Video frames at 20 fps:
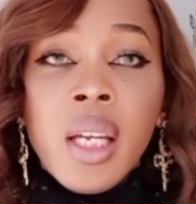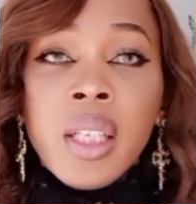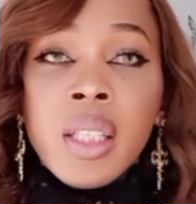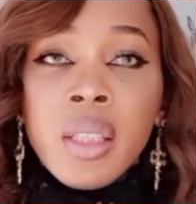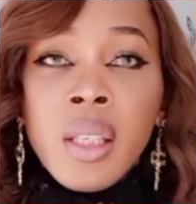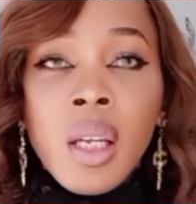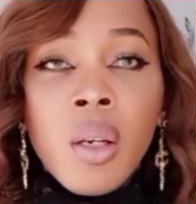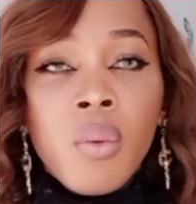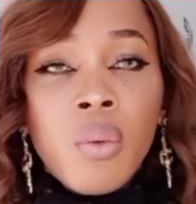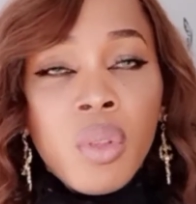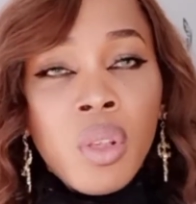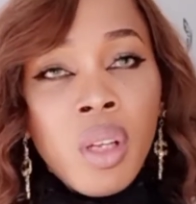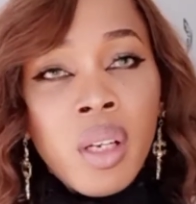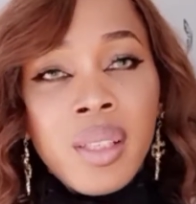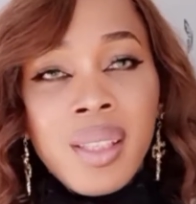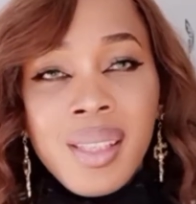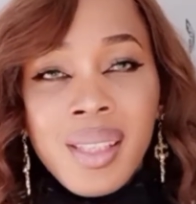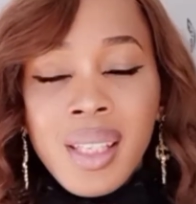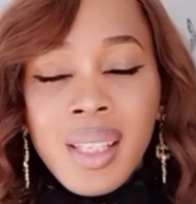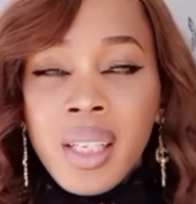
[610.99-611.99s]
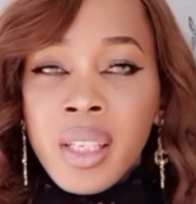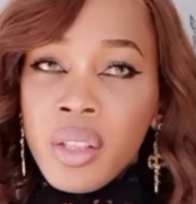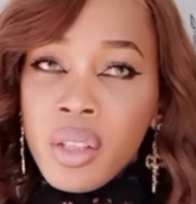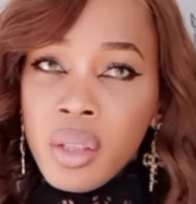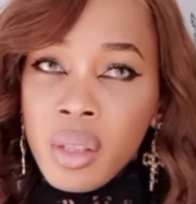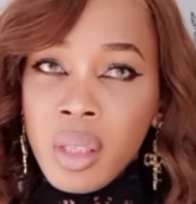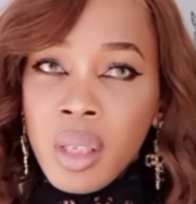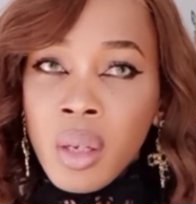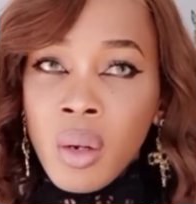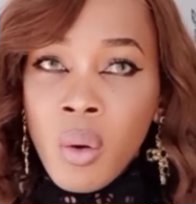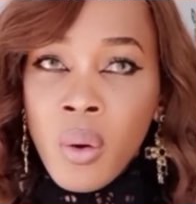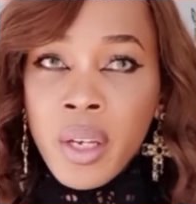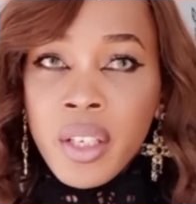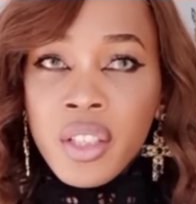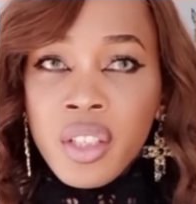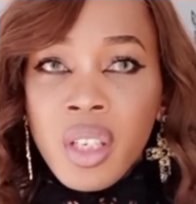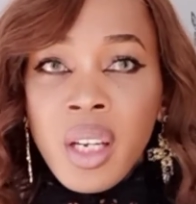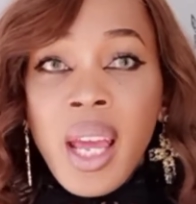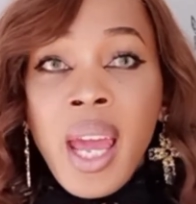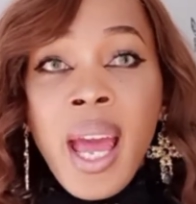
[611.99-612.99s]
they would not see a
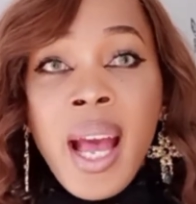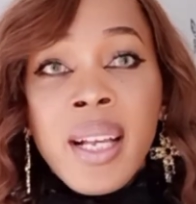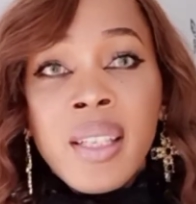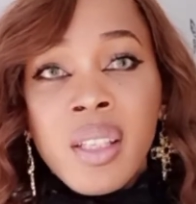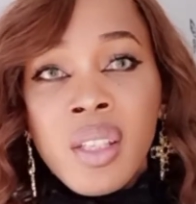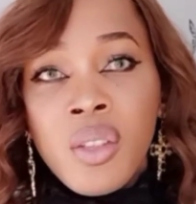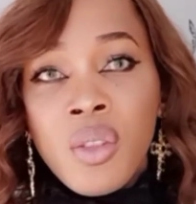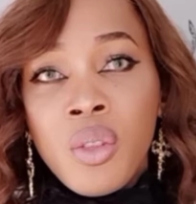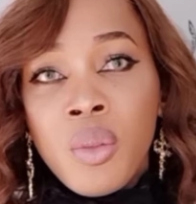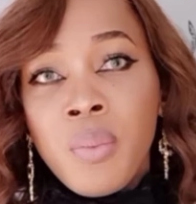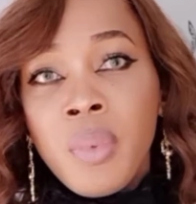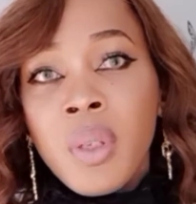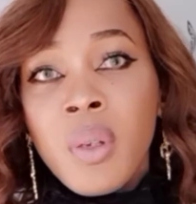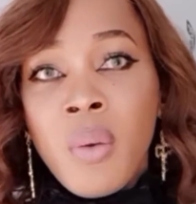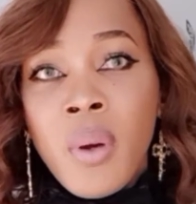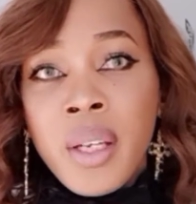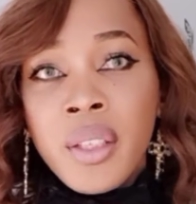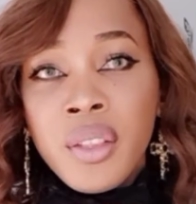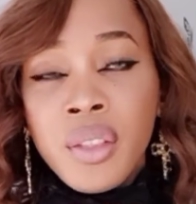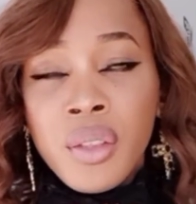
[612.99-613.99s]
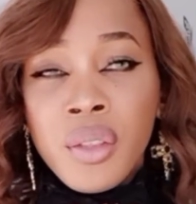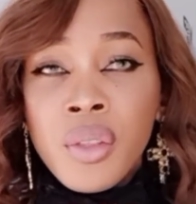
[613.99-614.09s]
question as a stupid question.